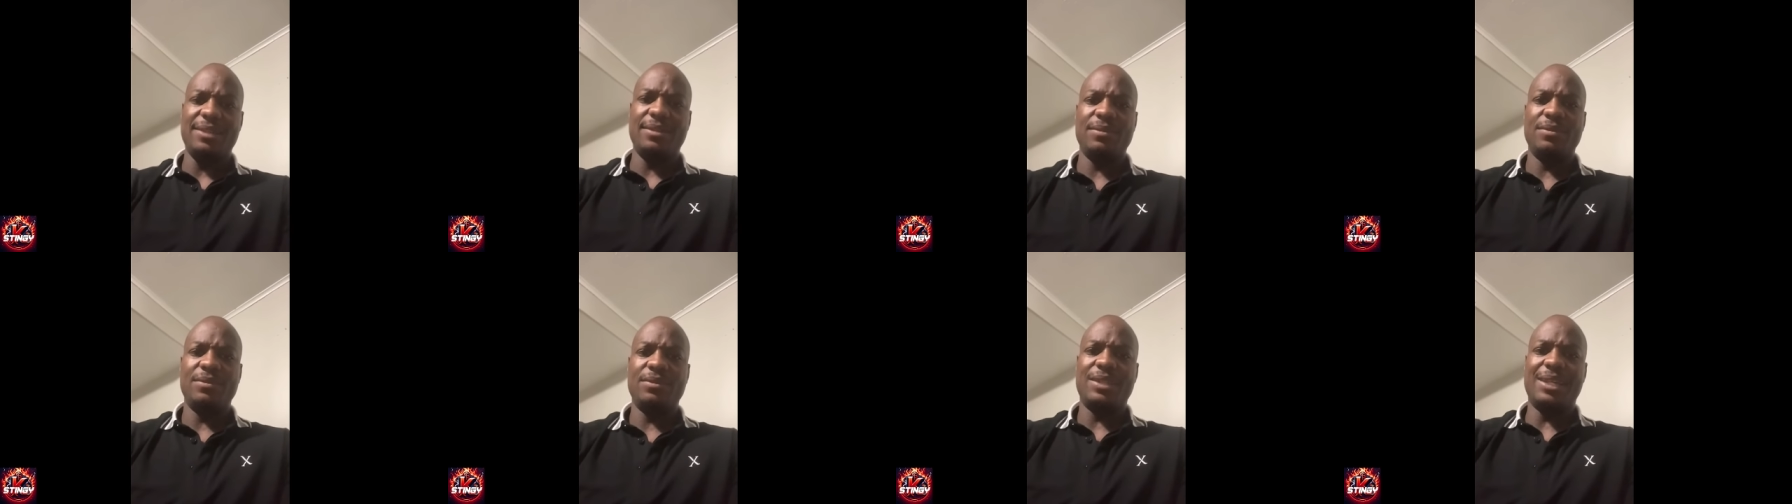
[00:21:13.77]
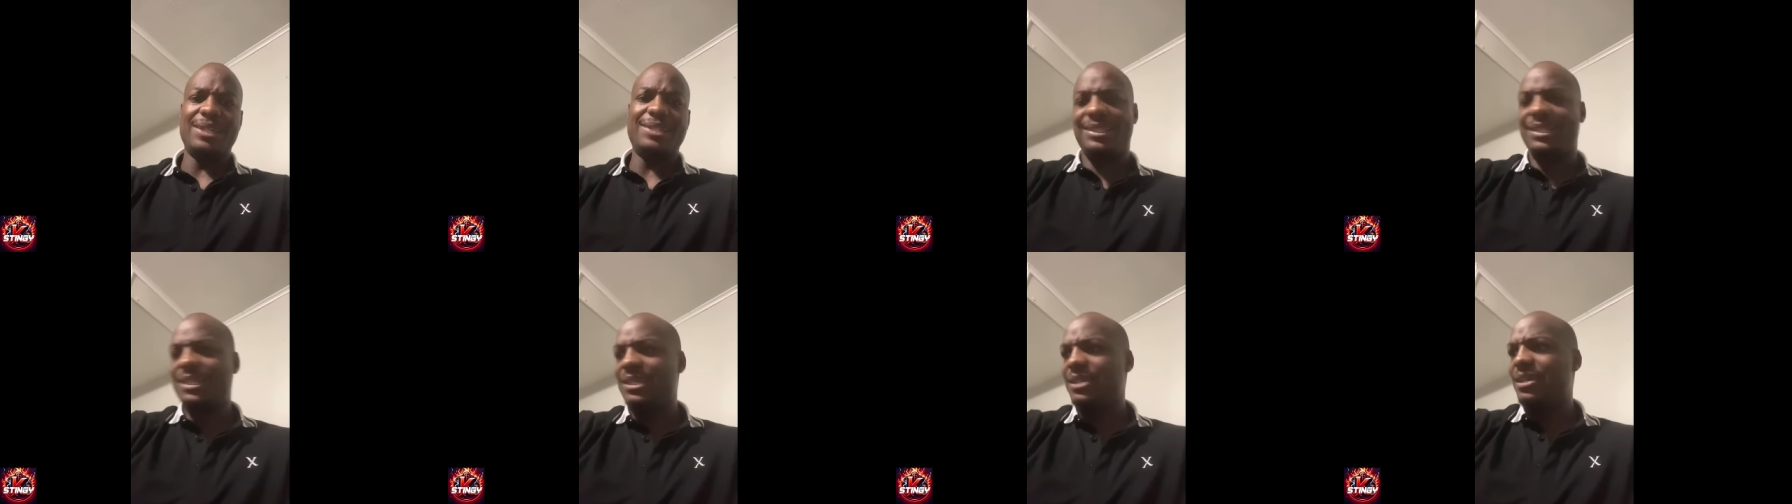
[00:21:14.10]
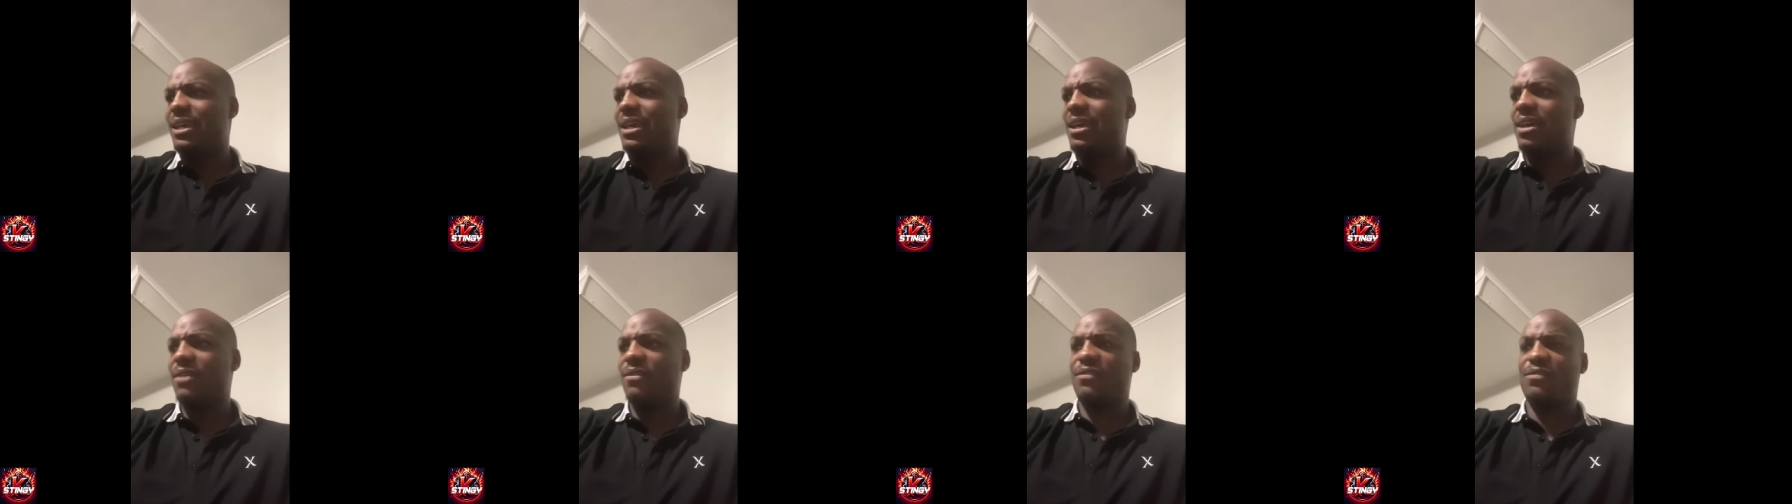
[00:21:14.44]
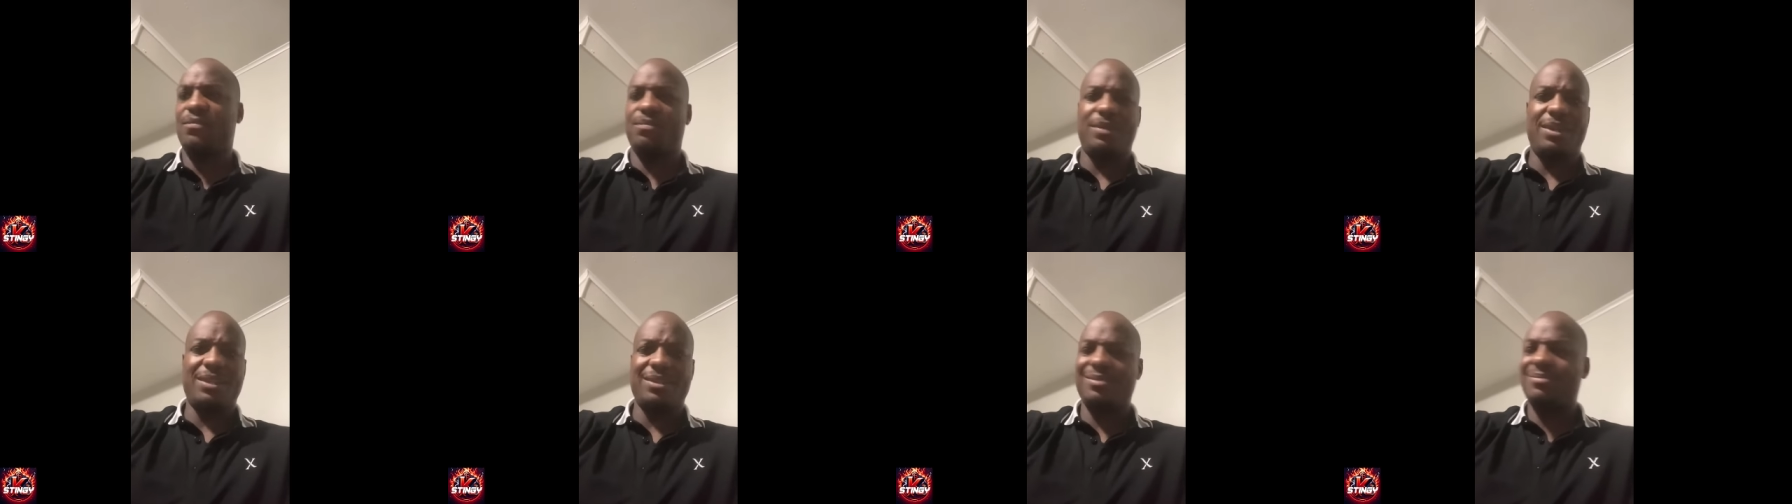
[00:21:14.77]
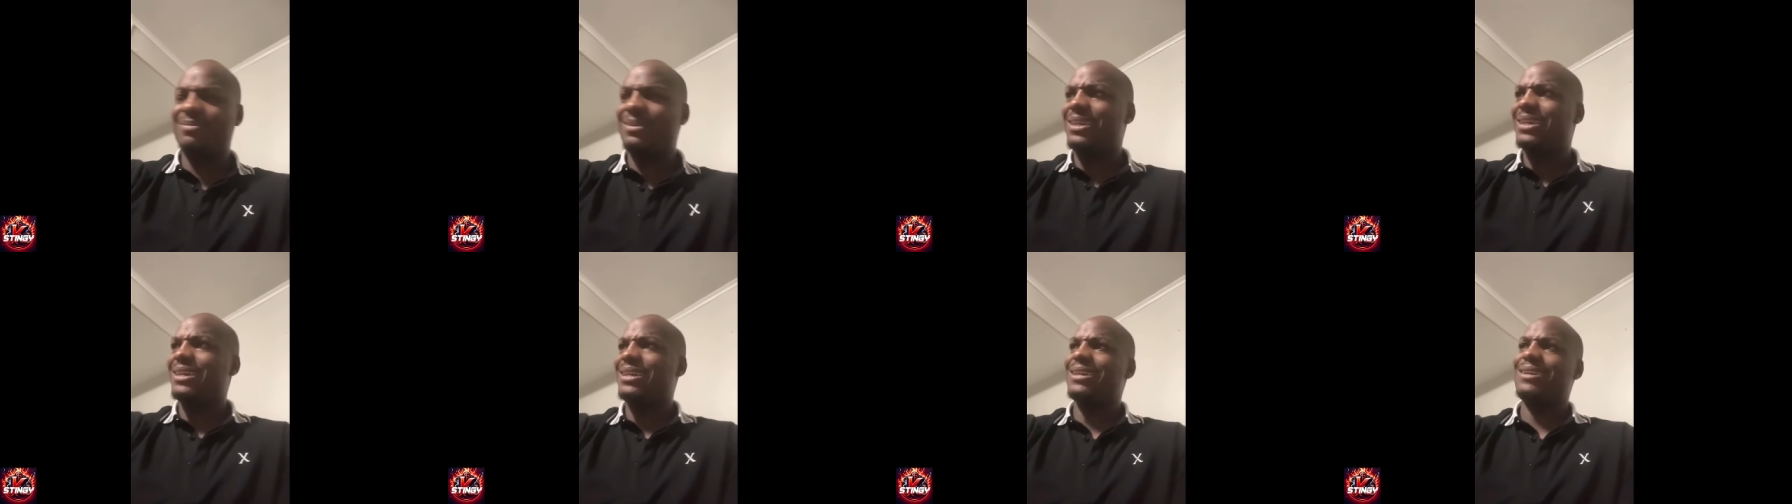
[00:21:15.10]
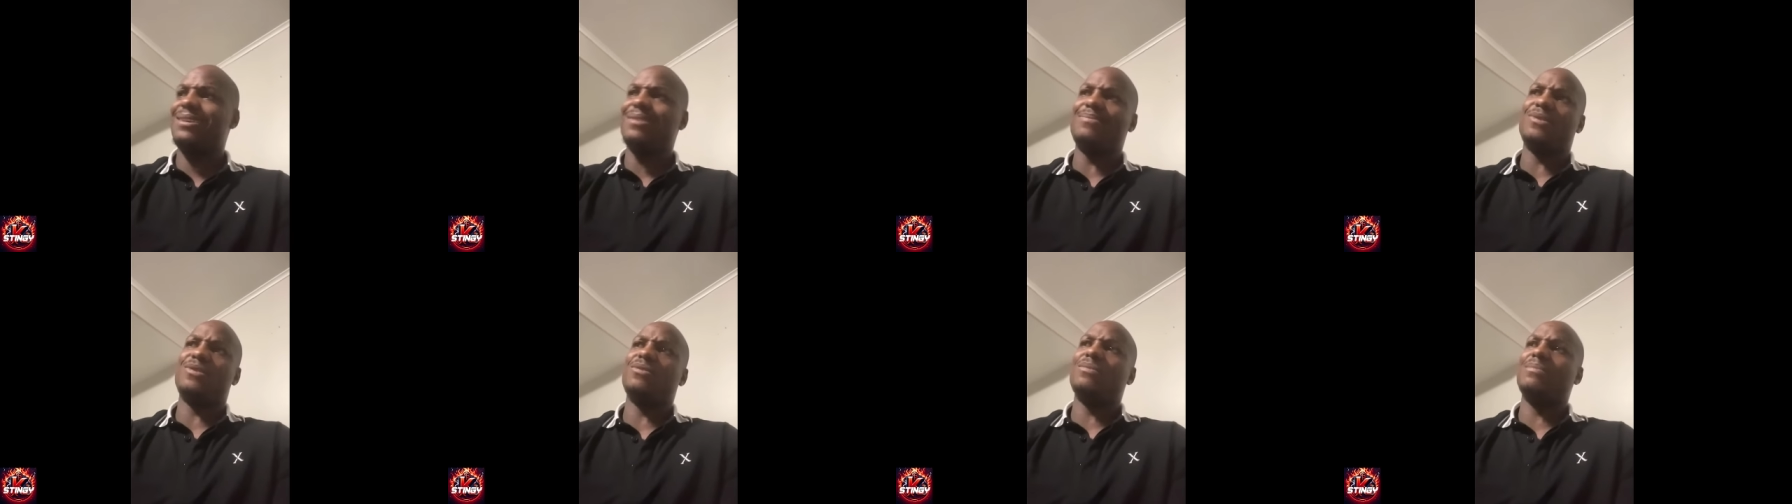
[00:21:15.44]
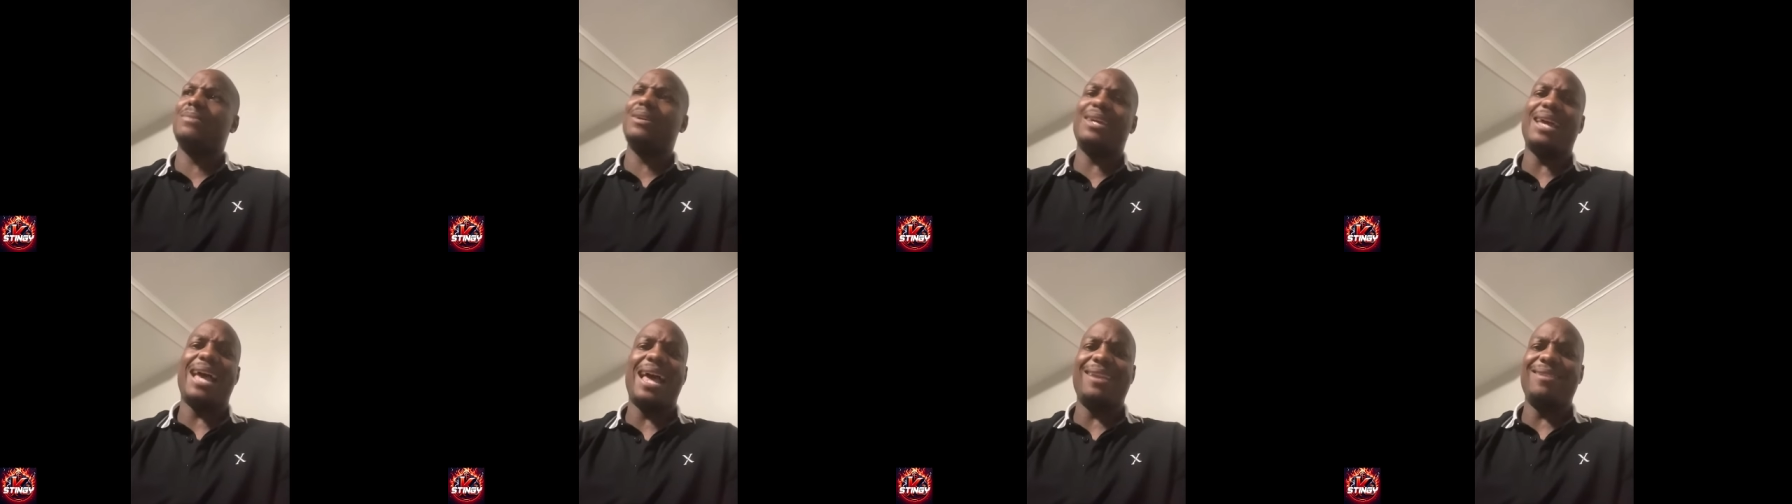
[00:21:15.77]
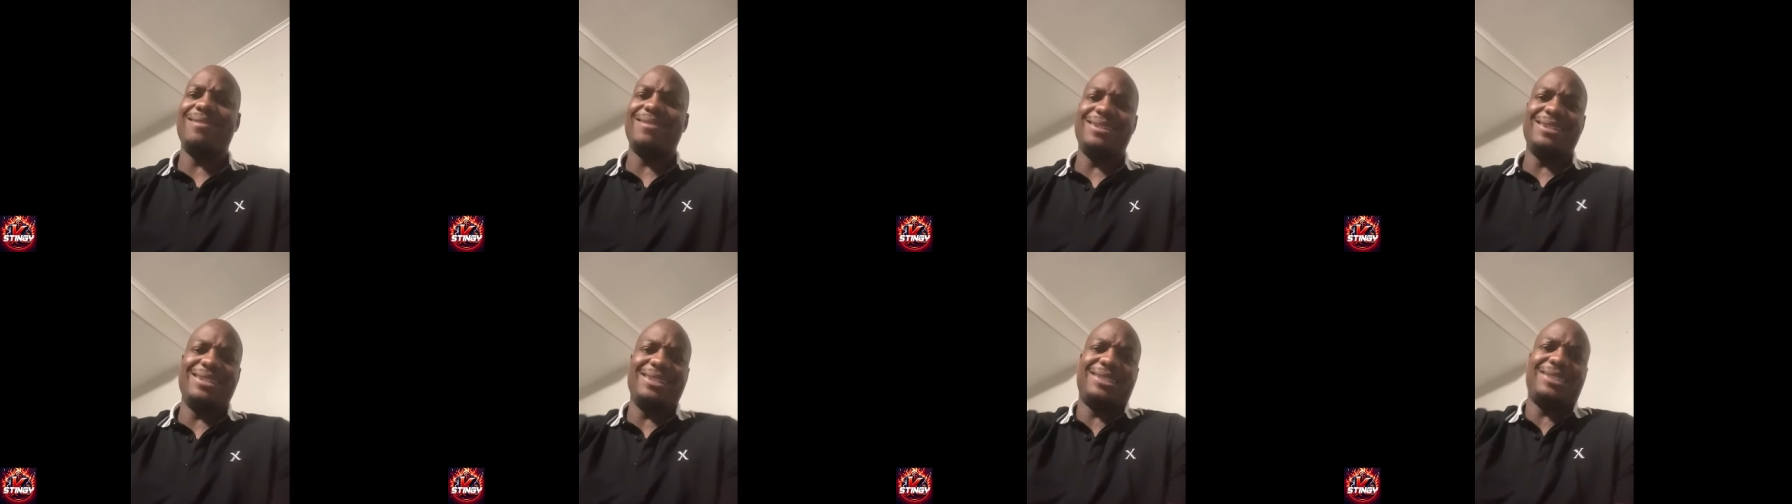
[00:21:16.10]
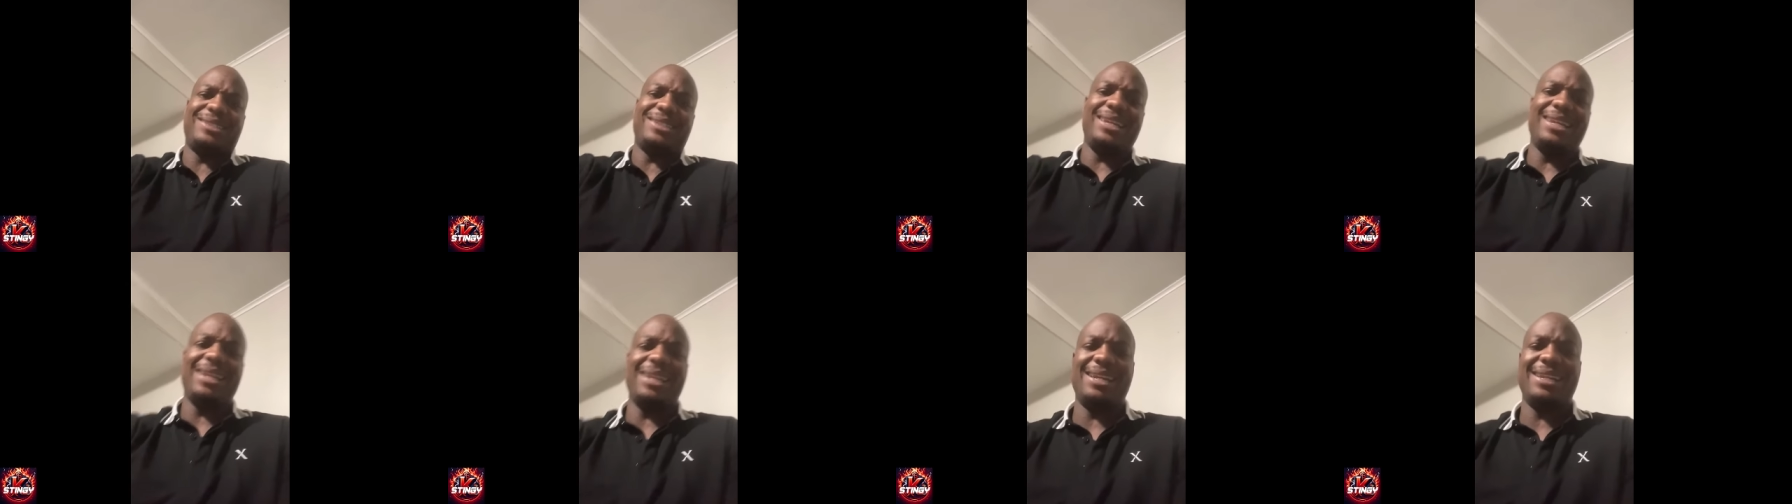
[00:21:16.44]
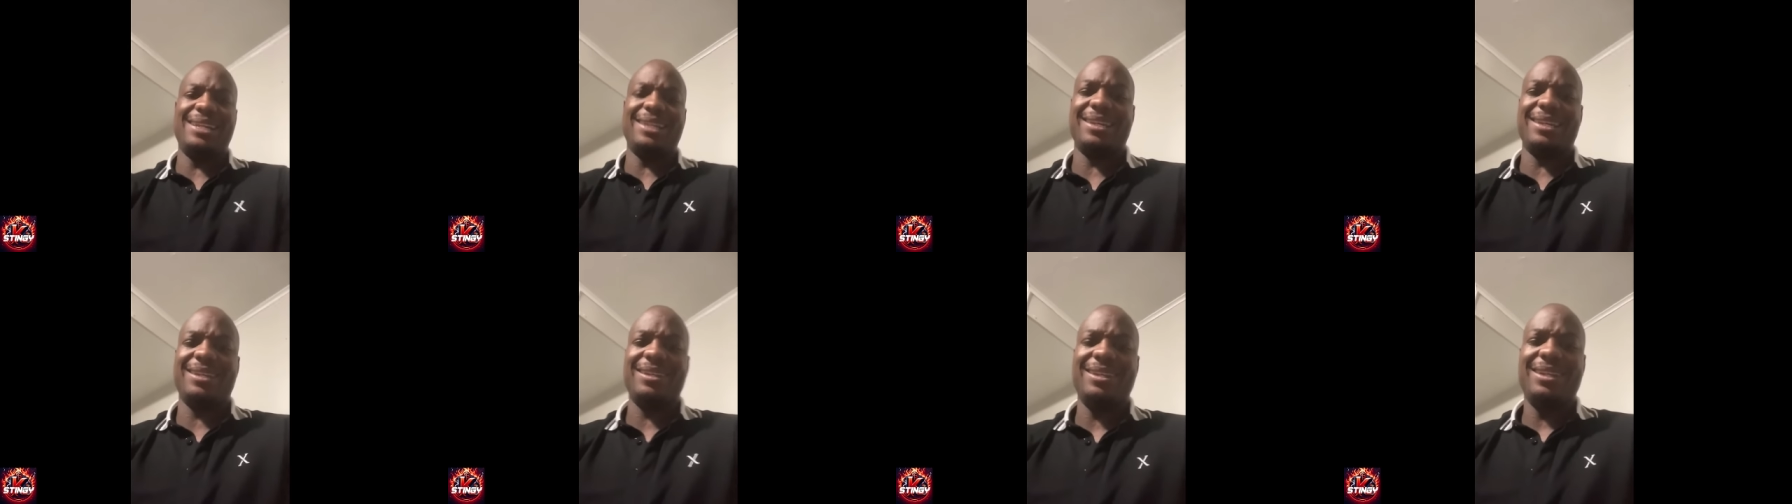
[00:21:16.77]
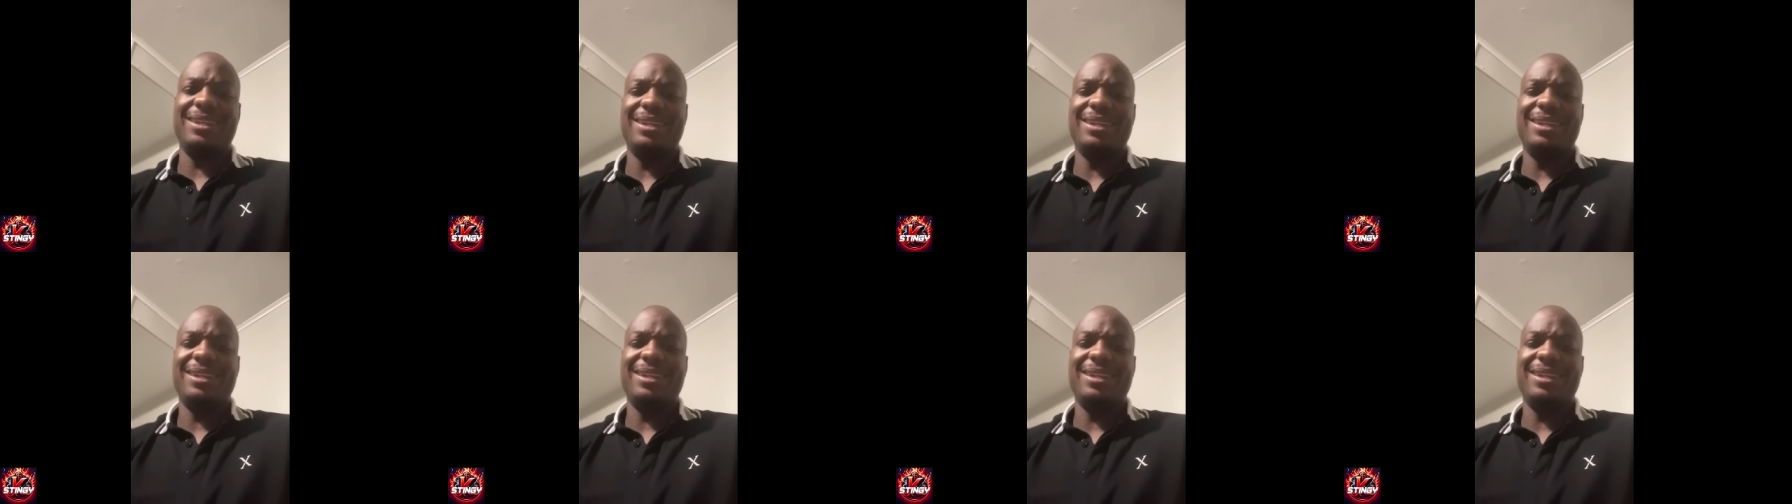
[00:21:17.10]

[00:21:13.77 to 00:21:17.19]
They still have, man, come on, man. I don't understand it.